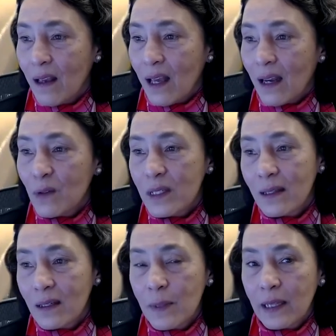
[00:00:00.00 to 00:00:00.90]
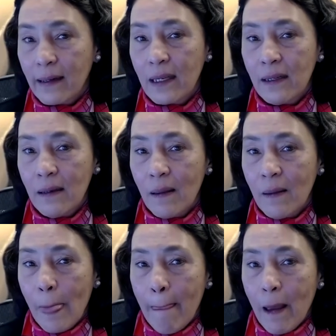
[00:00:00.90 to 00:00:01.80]
And I was a little bit lucky
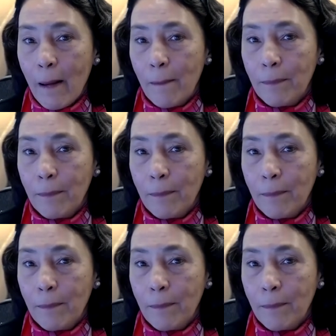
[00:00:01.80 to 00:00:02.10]
um,